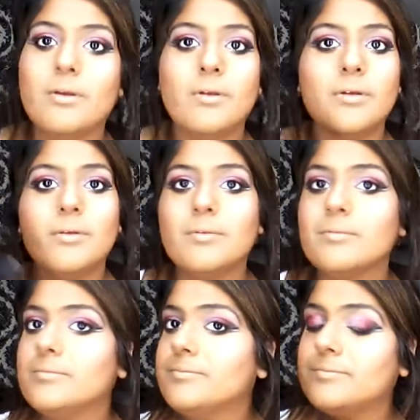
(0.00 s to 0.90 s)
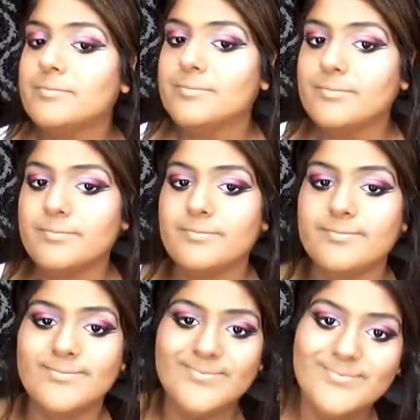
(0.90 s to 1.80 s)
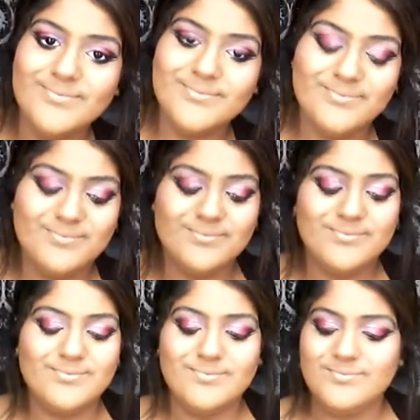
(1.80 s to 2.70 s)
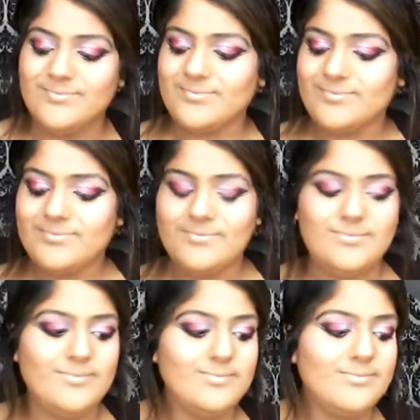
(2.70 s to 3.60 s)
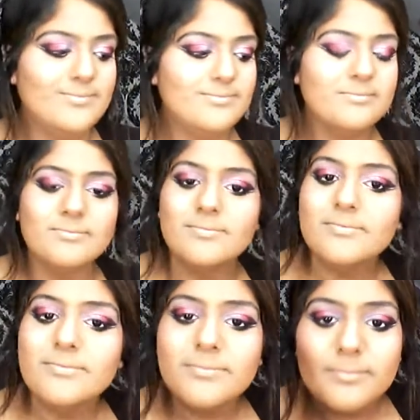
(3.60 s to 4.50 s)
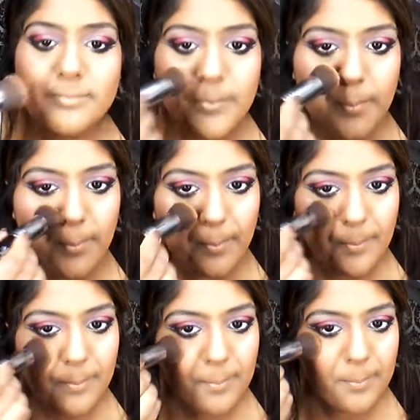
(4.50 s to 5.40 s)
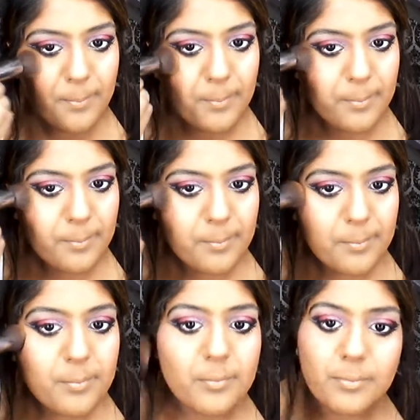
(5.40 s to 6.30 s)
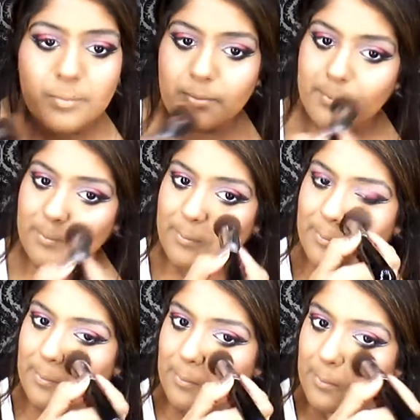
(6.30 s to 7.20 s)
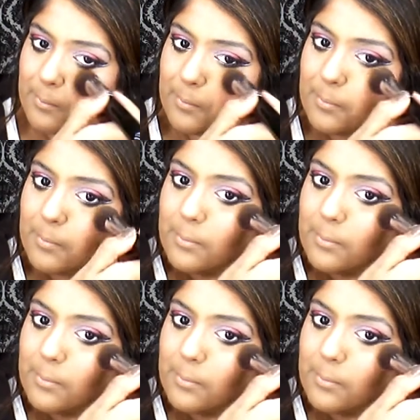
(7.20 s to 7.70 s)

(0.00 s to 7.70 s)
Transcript: No one is speaking in this clip.